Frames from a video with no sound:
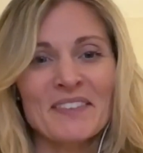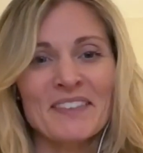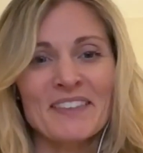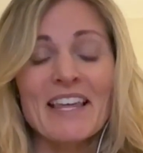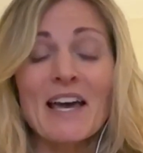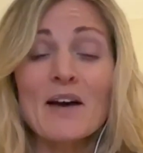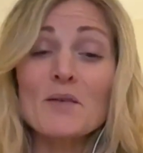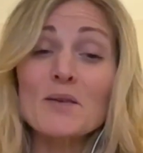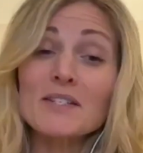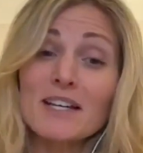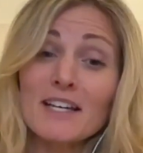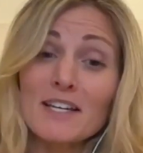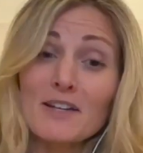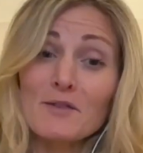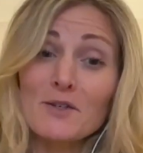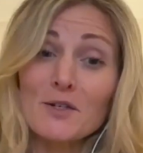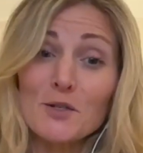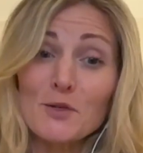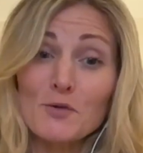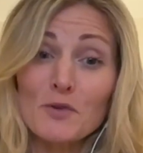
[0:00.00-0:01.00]
that was kind
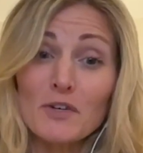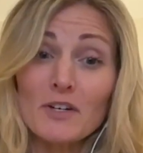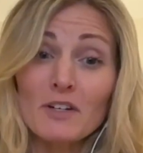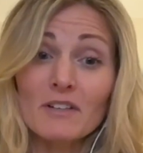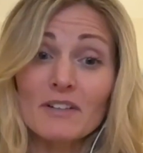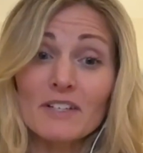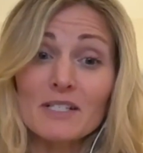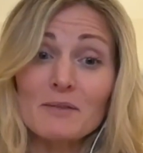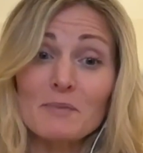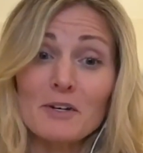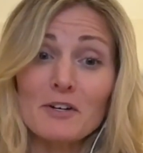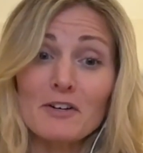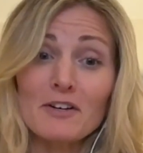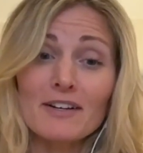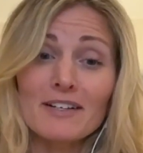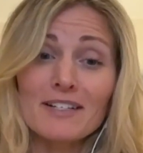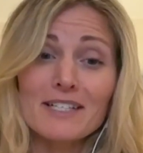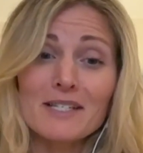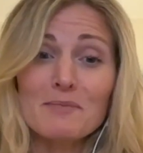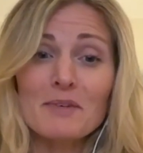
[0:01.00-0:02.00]
of a surreal
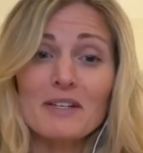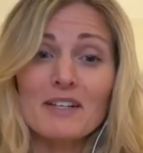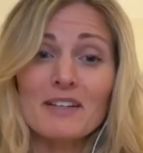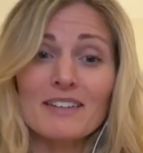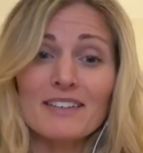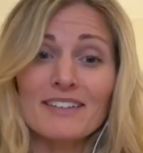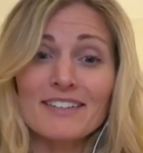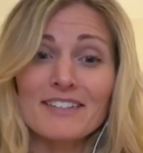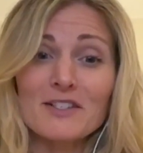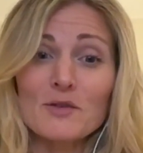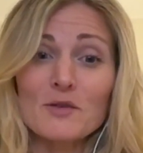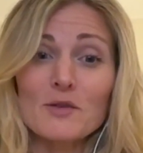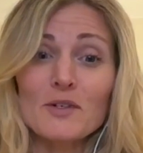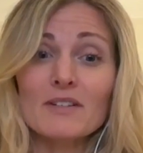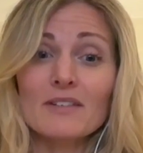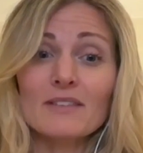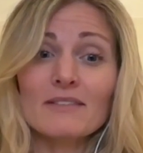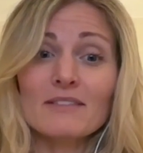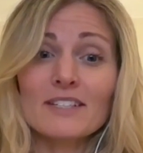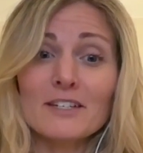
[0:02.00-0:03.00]
experience because you would,
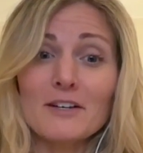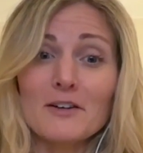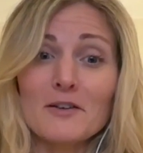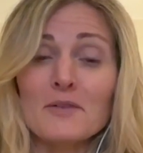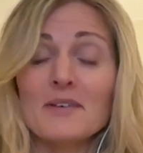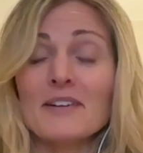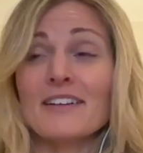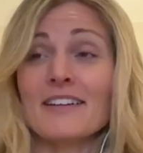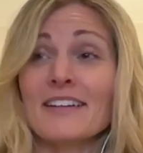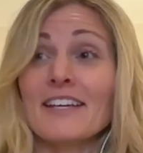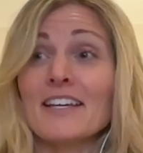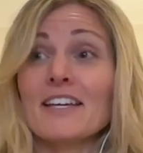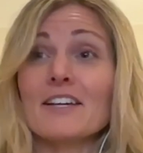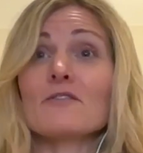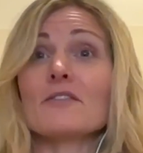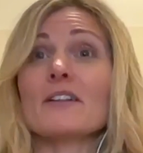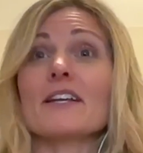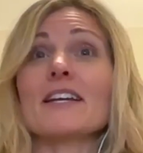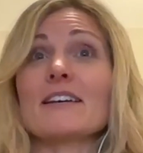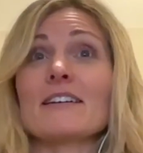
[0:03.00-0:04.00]

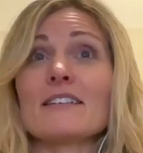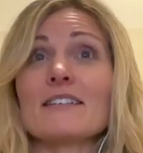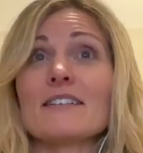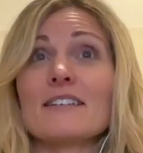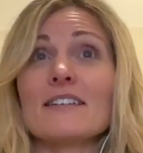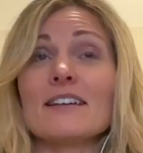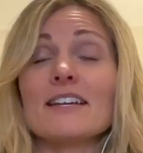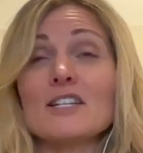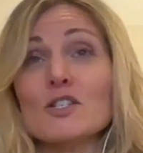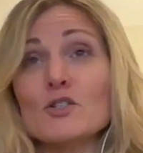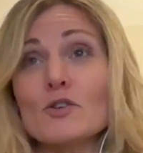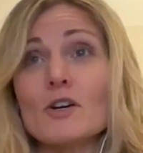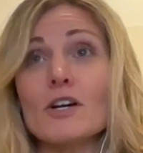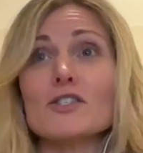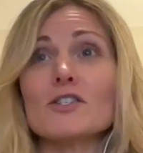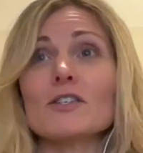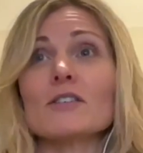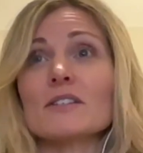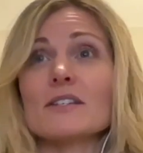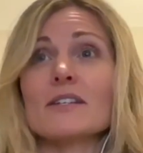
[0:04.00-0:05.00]
give like
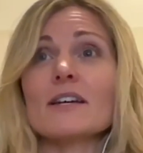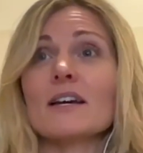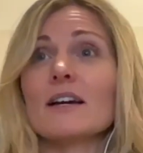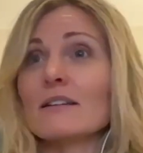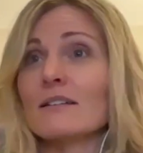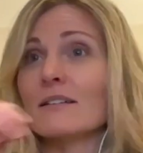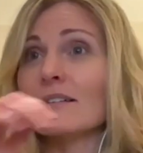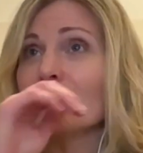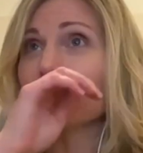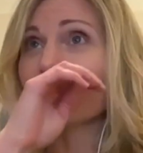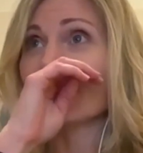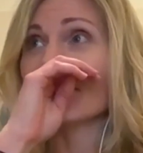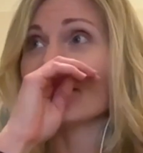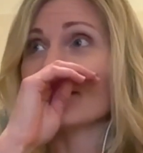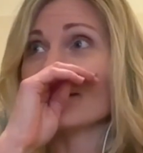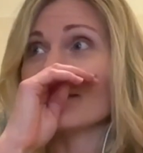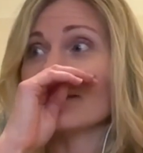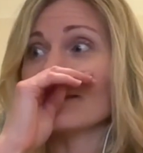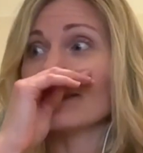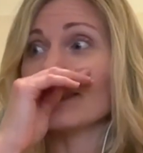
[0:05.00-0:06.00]
instructions on how to,
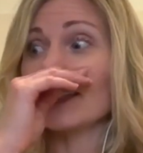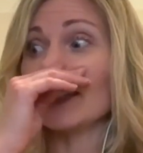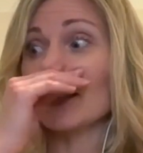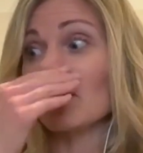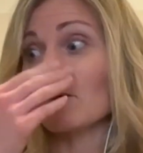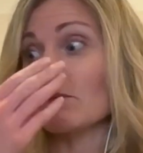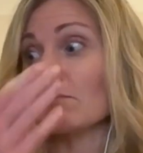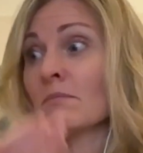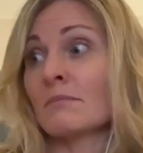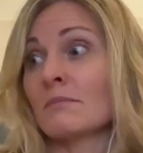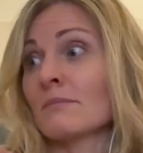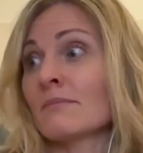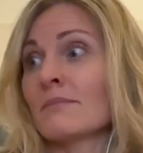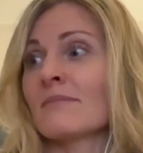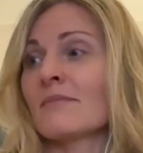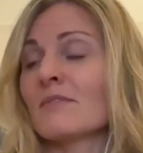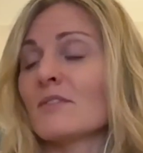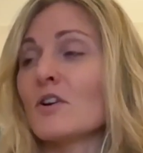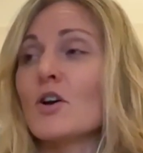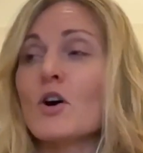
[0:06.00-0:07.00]
you know,
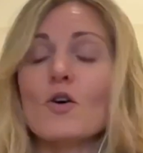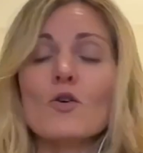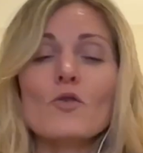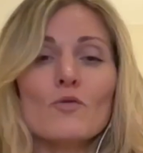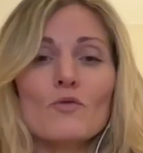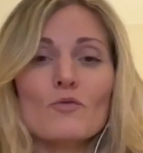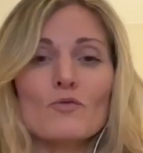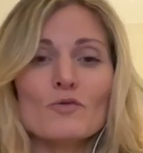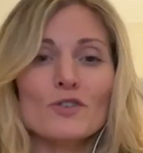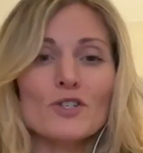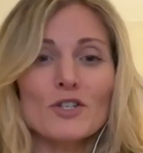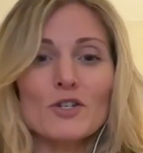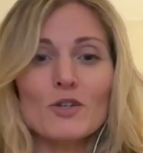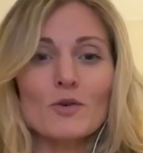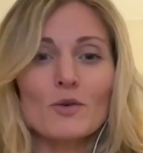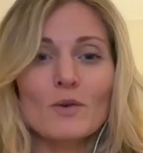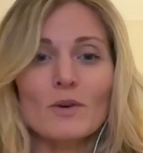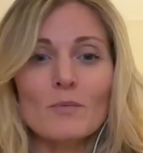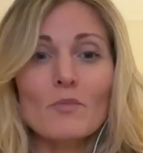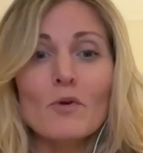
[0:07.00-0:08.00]
go
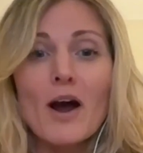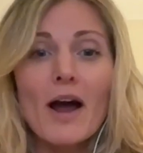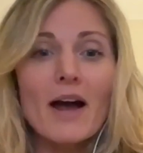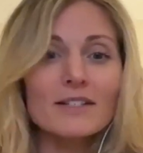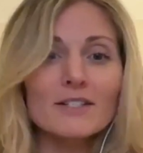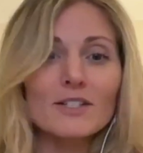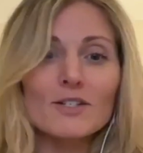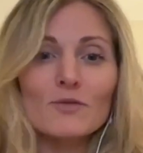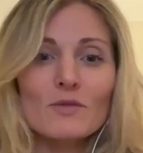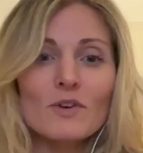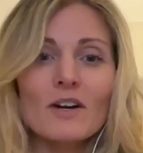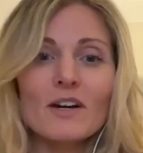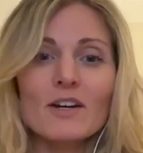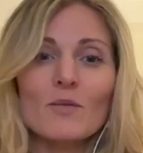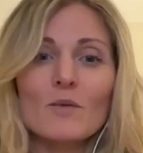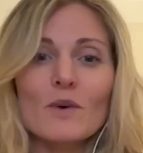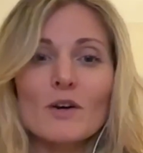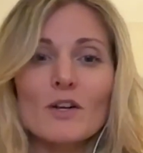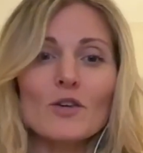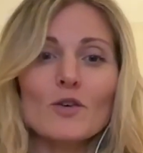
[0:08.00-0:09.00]
do a practice run
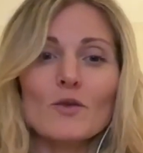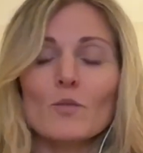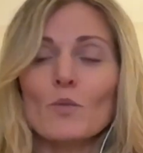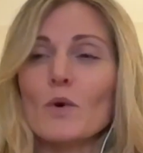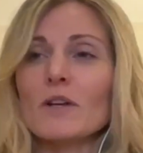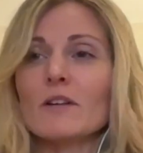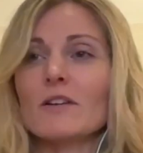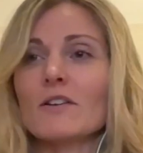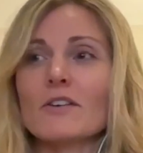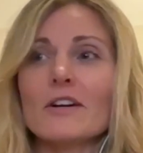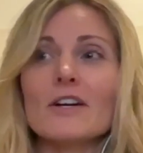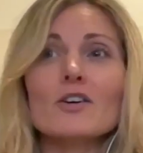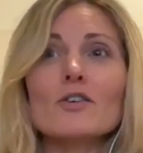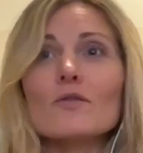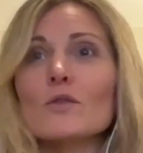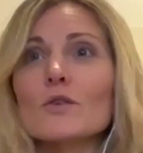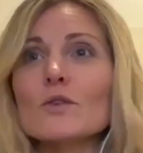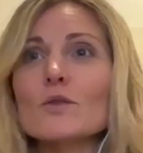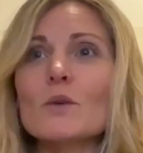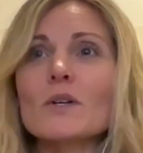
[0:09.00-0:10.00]
or what your
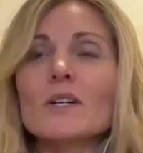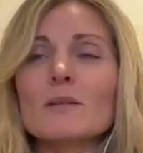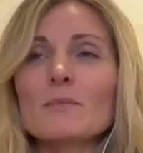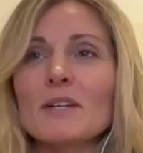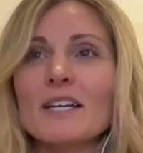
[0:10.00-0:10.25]
intervals were going to